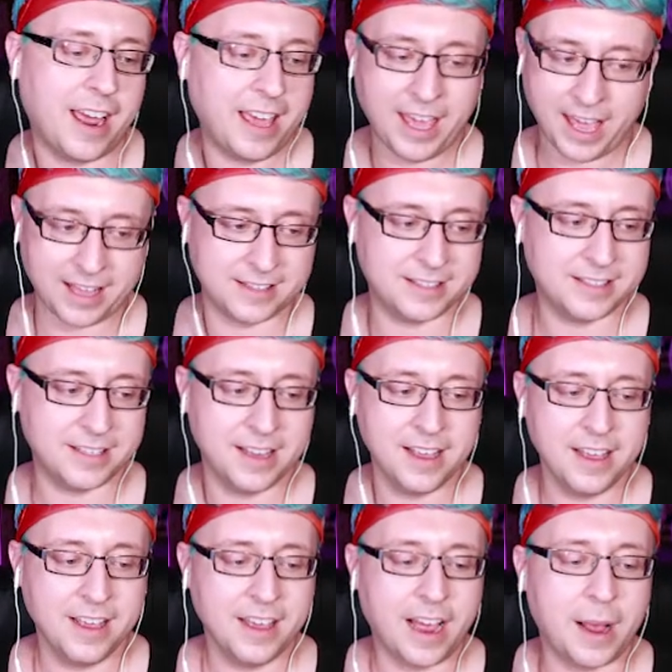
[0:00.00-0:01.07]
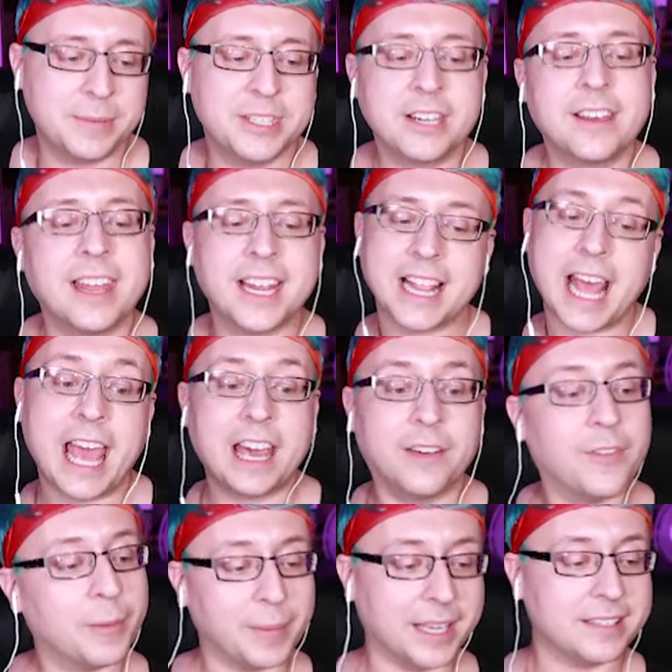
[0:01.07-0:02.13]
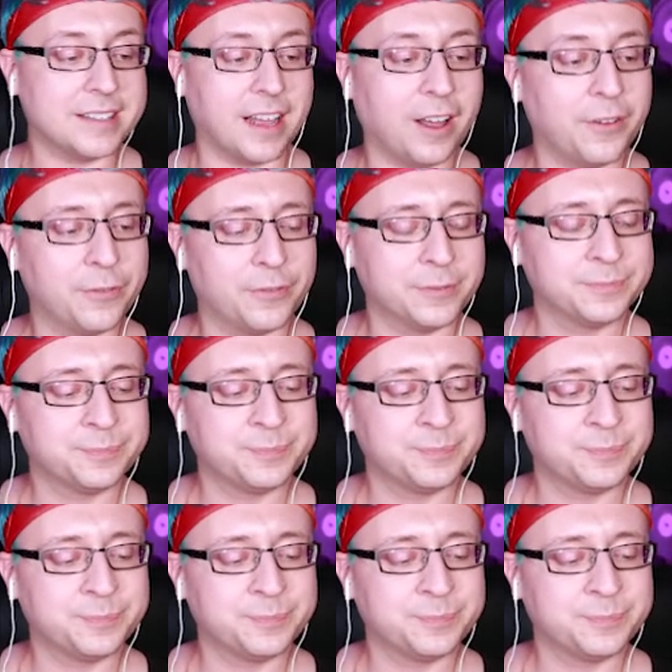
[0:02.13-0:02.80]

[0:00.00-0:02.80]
I guess. I'm still getting the hang of it myself.